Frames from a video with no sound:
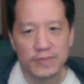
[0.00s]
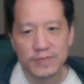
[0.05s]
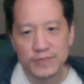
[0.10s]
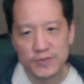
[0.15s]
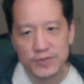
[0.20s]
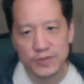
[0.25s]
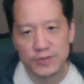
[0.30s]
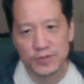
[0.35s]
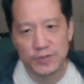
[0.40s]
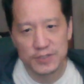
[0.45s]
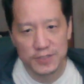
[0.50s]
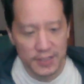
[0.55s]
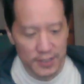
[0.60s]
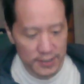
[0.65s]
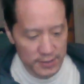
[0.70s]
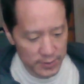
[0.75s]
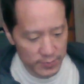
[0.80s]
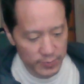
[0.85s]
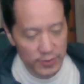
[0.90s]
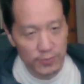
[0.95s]
So this
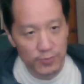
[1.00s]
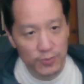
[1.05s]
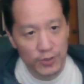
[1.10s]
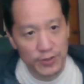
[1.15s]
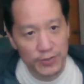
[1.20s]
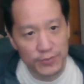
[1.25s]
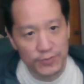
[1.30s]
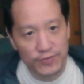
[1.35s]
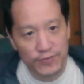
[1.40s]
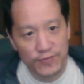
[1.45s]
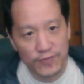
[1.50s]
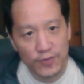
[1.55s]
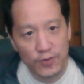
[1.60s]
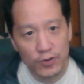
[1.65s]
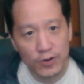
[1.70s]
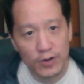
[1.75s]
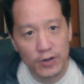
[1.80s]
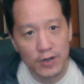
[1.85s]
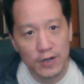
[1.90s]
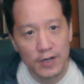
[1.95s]
has to be 1 through
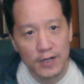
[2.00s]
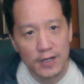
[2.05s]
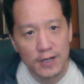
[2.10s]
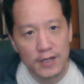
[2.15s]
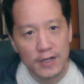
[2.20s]
4.